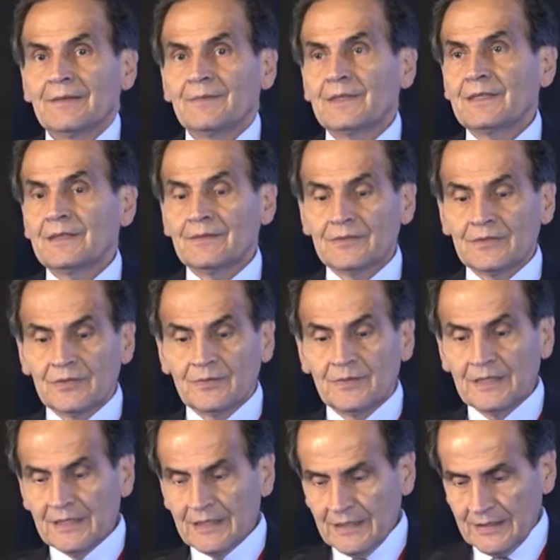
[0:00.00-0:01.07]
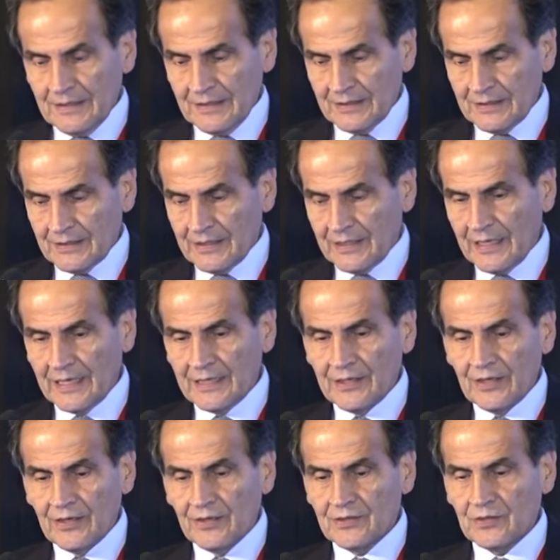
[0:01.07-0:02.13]
I mean, to me, it's 10
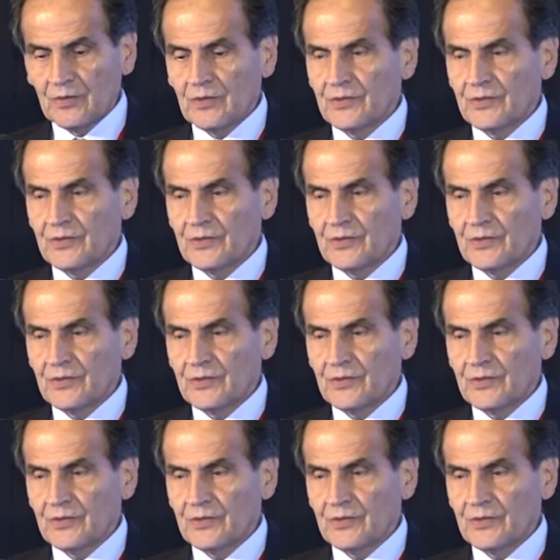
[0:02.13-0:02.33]
years